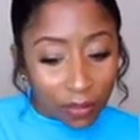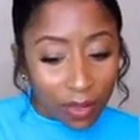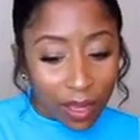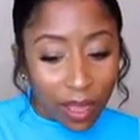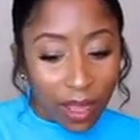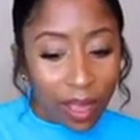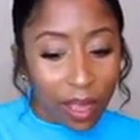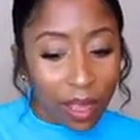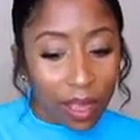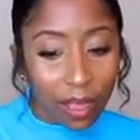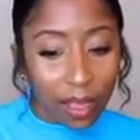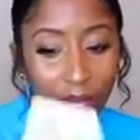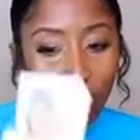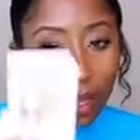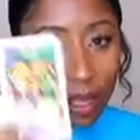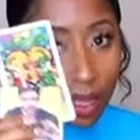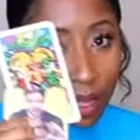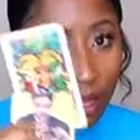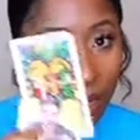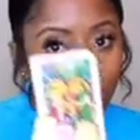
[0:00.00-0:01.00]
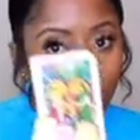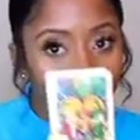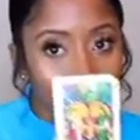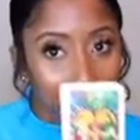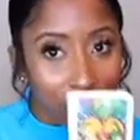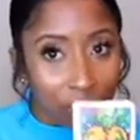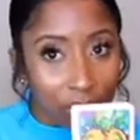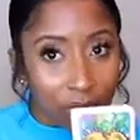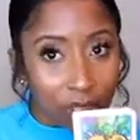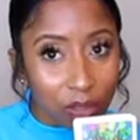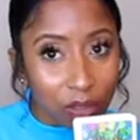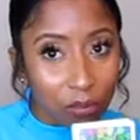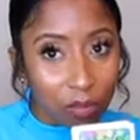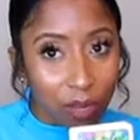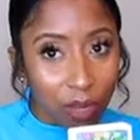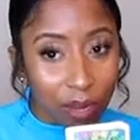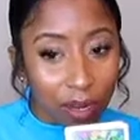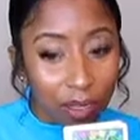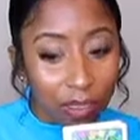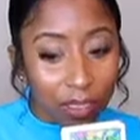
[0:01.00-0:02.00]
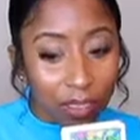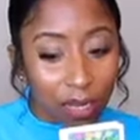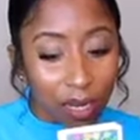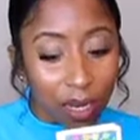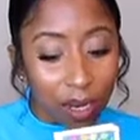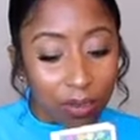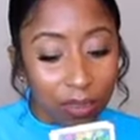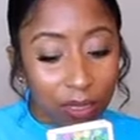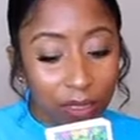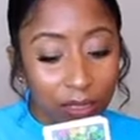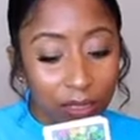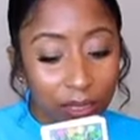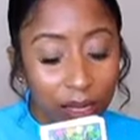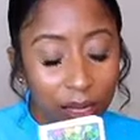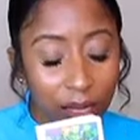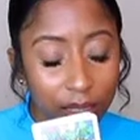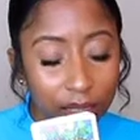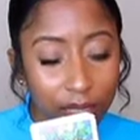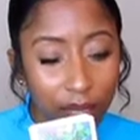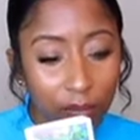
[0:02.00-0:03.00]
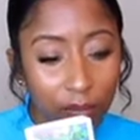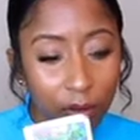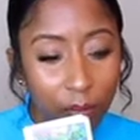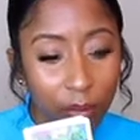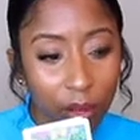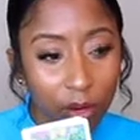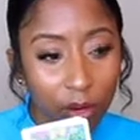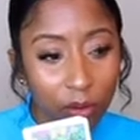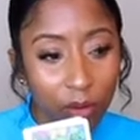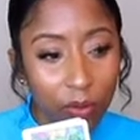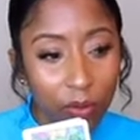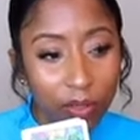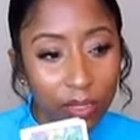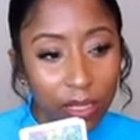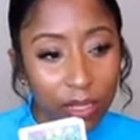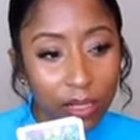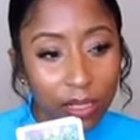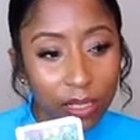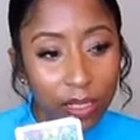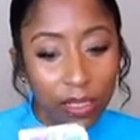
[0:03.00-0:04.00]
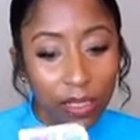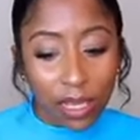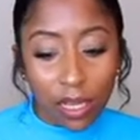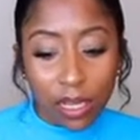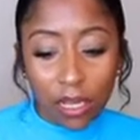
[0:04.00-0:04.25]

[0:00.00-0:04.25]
Like with these two cards here, this Seven of Pentacles and this